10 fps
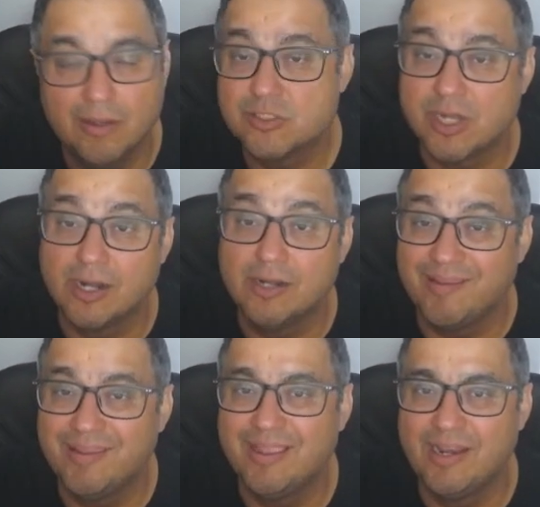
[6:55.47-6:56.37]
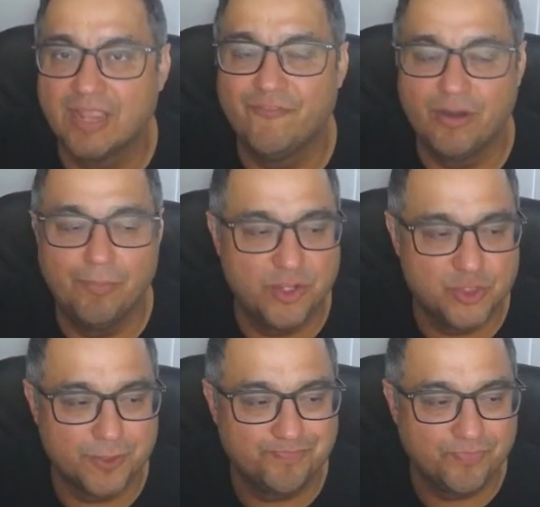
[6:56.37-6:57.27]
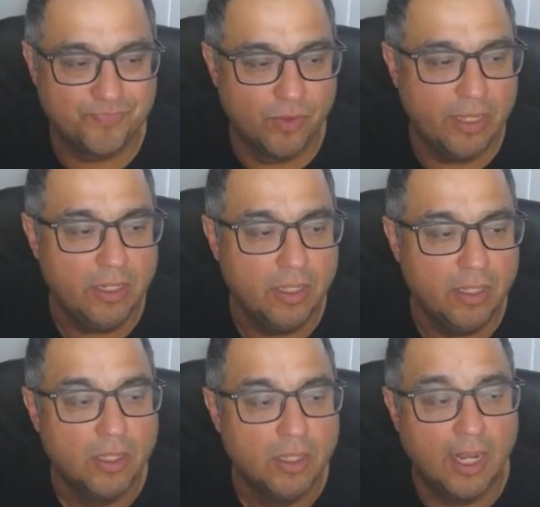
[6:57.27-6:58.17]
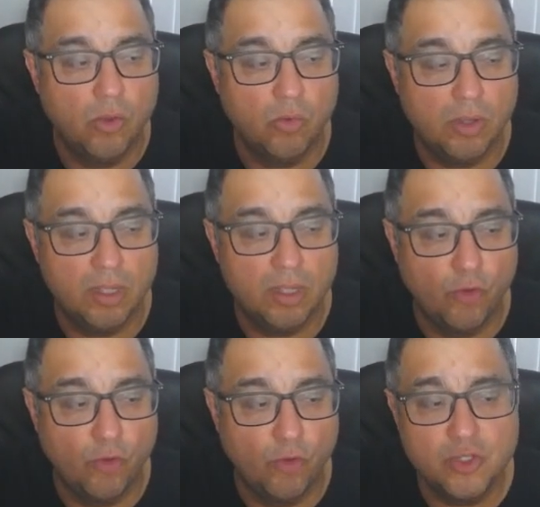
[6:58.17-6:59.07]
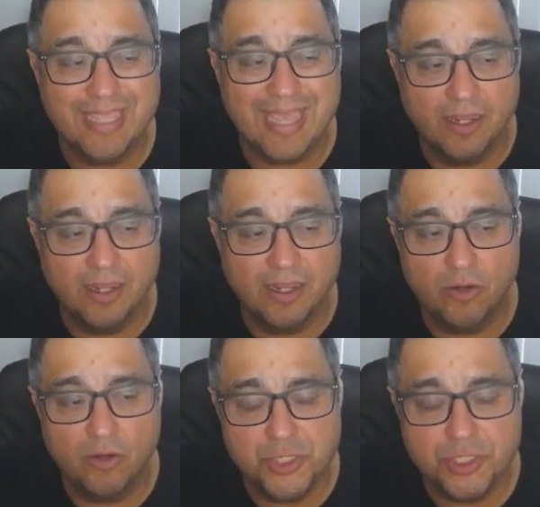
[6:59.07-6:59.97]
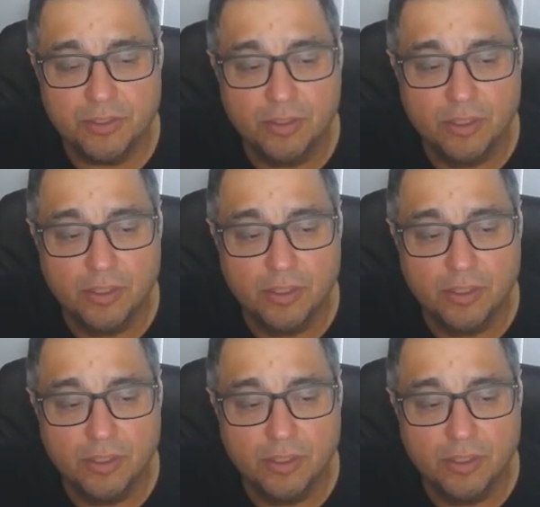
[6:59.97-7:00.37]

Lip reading: start thinking like a fund manager. All right. Now, what is your CAGR calculation?